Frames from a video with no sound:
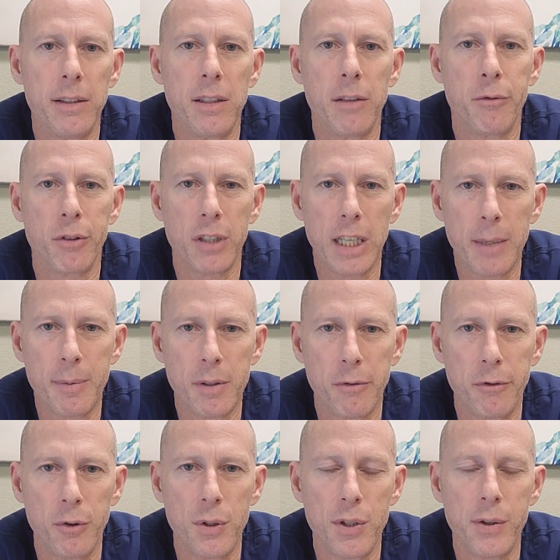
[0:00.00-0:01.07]
the different types of
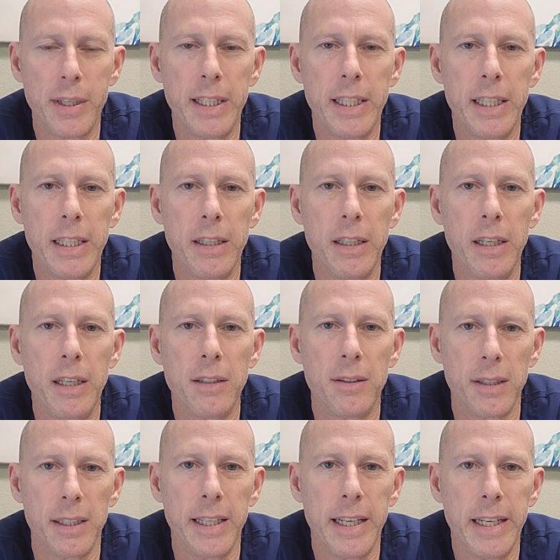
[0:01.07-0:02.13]
foods you're eating
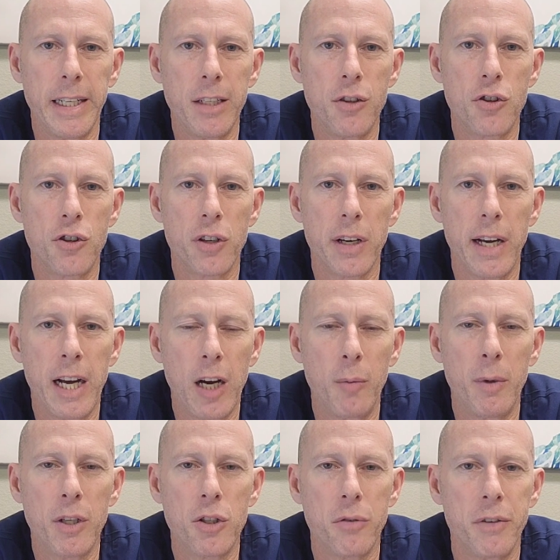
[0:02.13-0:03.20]
to gauge how
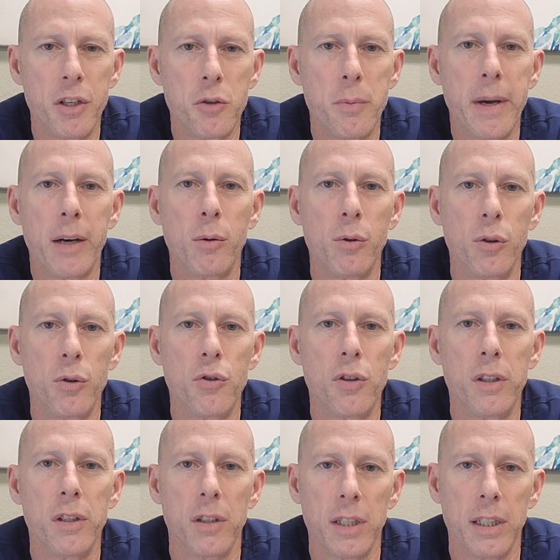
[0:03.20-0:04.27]
much of each
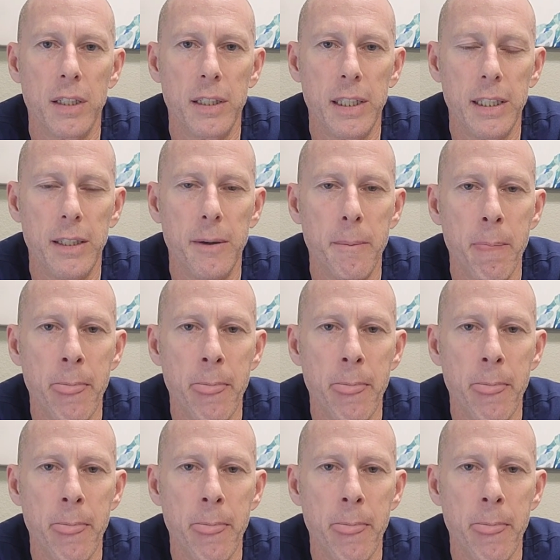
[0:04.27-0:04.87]
macronutrient you're going to need.